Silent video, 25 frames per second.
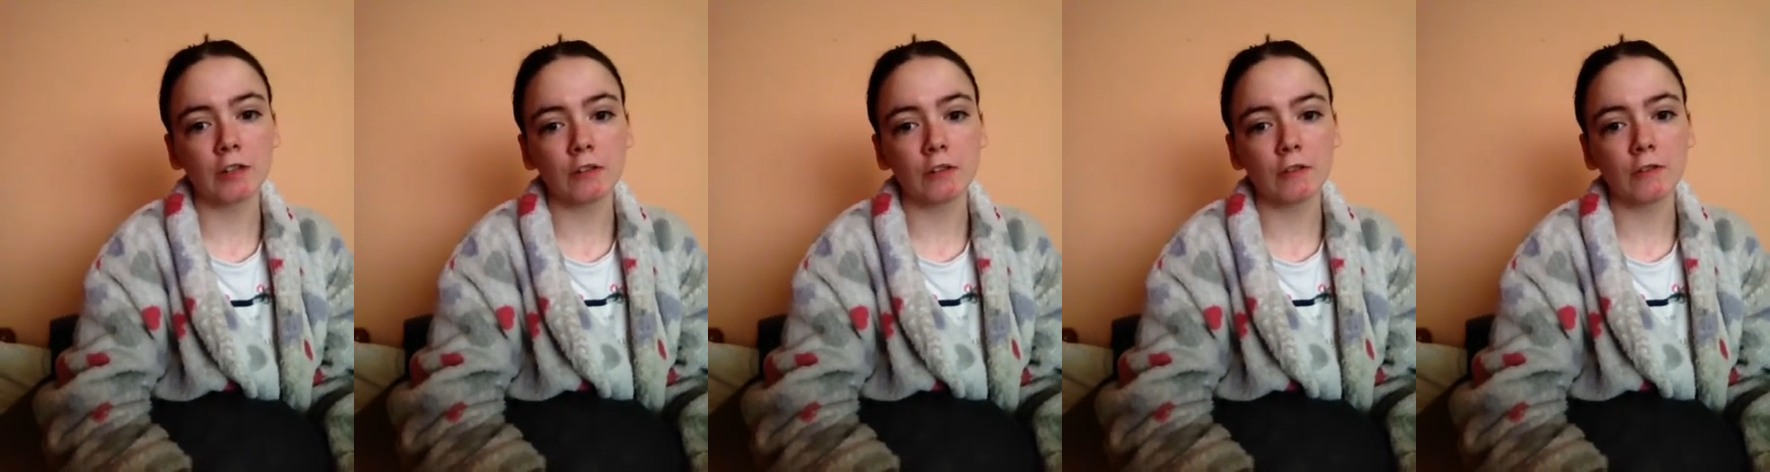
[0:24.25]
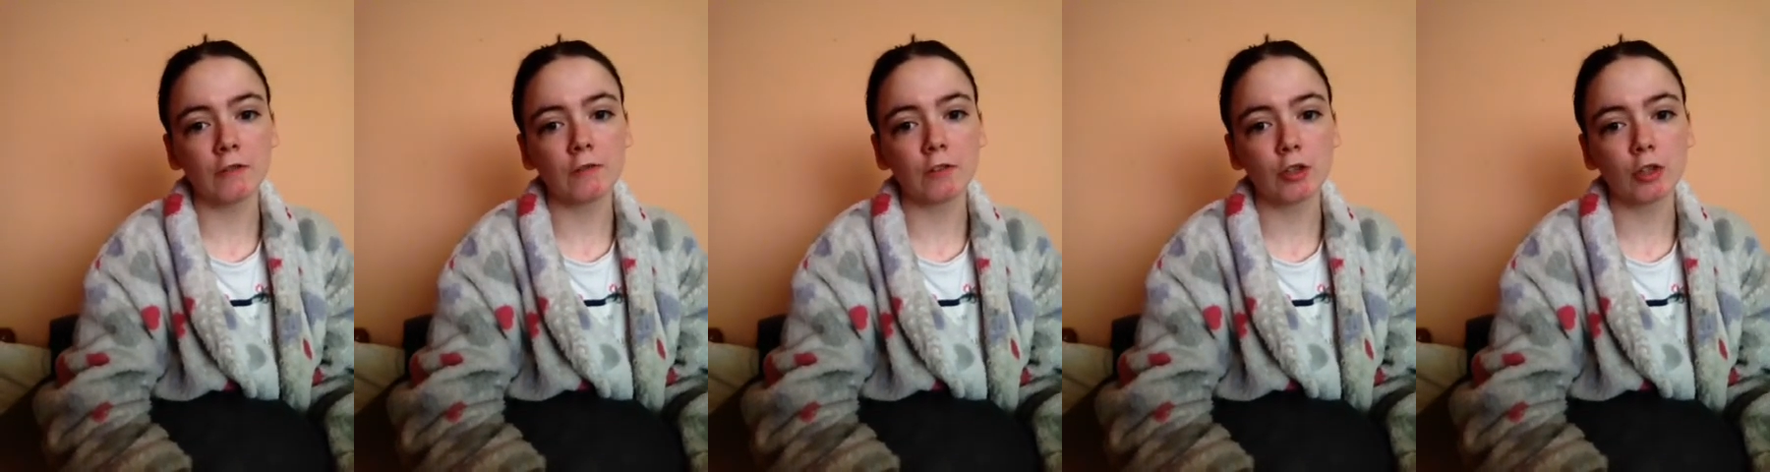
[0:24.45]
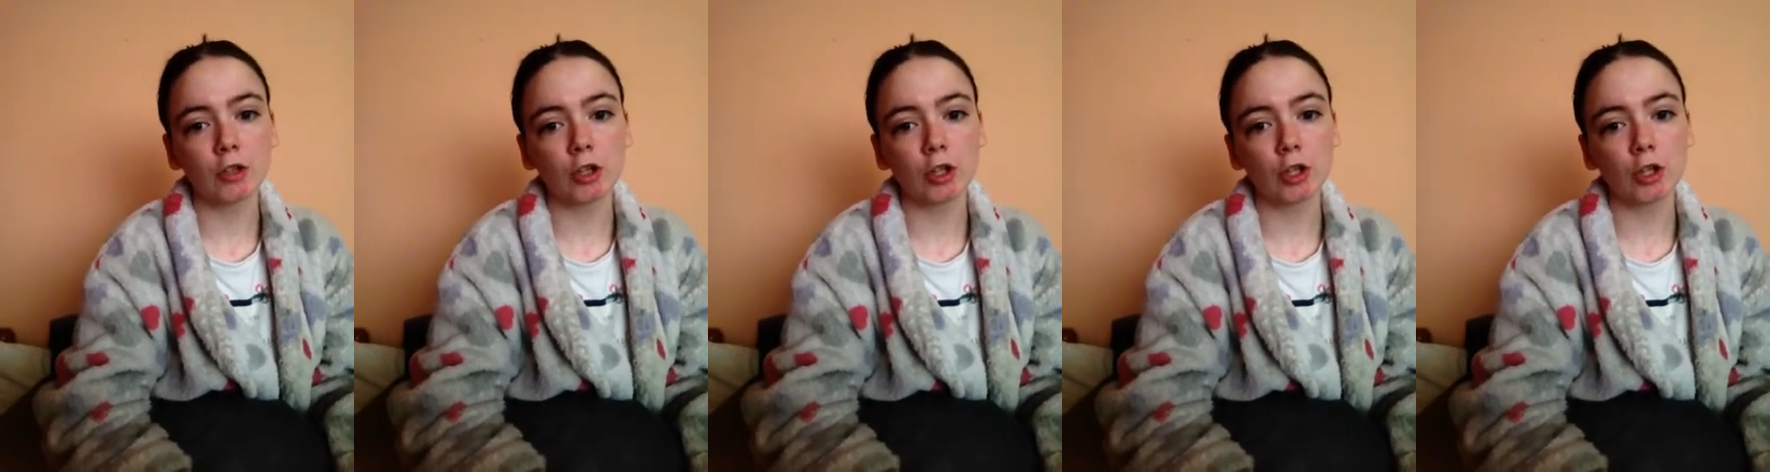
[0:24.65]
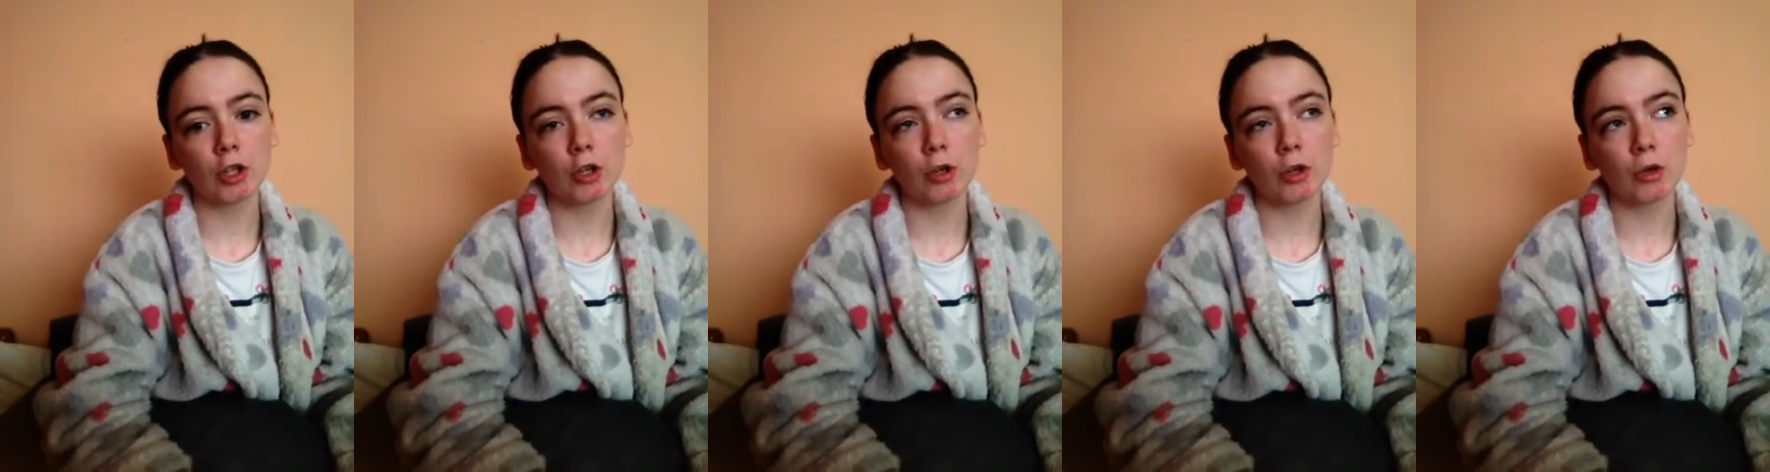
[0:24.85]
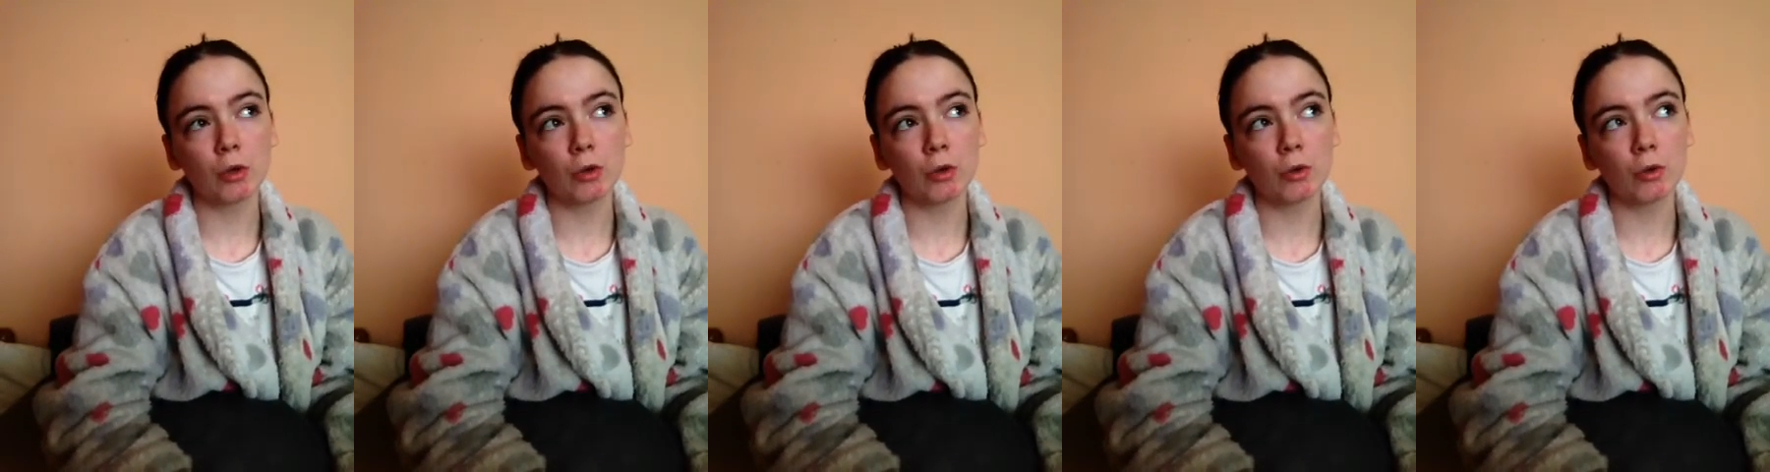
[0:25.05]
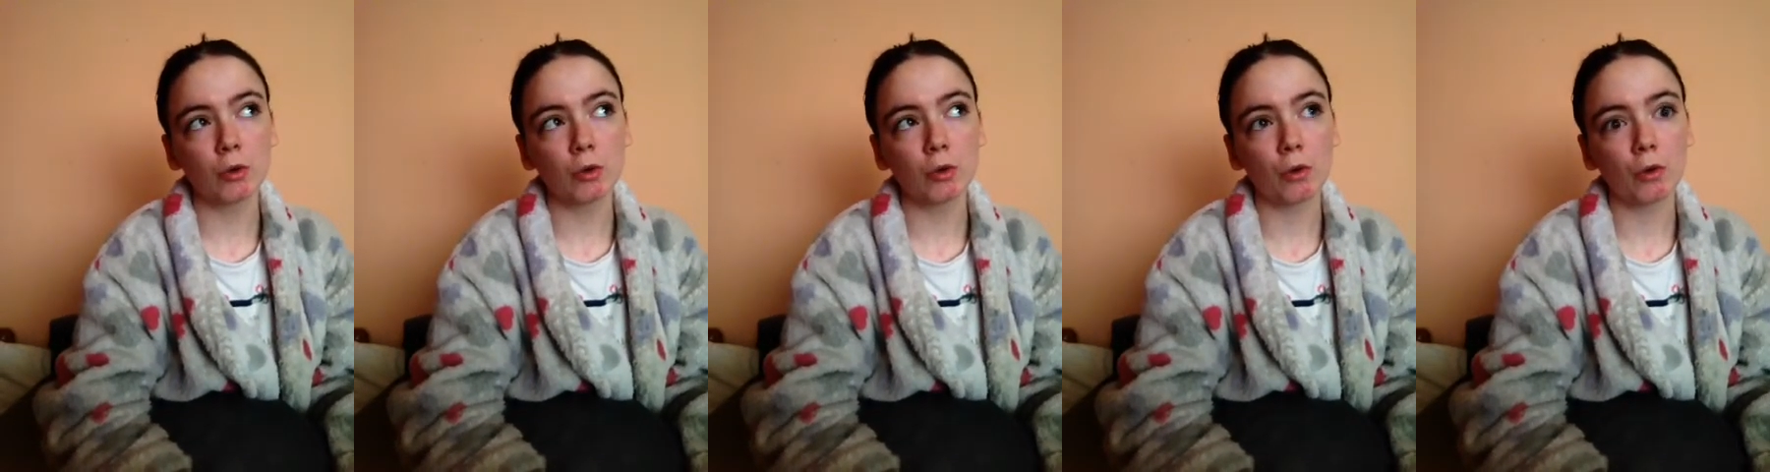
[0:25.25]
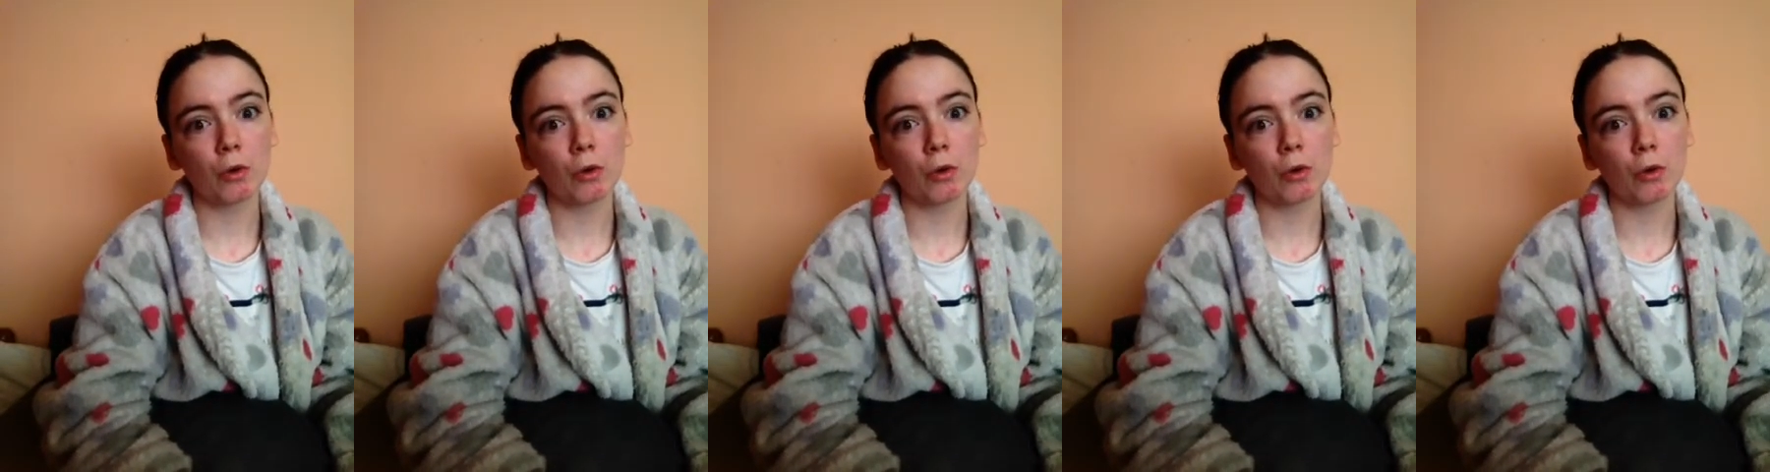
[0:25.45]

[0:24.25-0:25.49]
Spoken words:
of to do